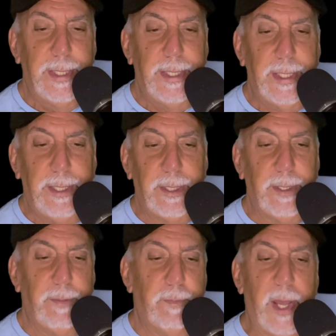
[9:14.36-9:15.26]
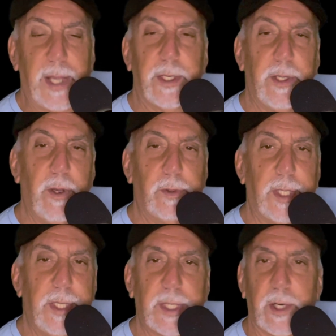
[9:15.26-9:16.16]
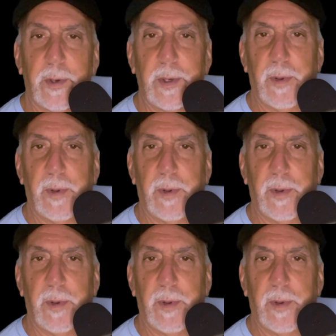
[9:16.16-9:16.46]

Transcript: And back in the old days, I'd go to the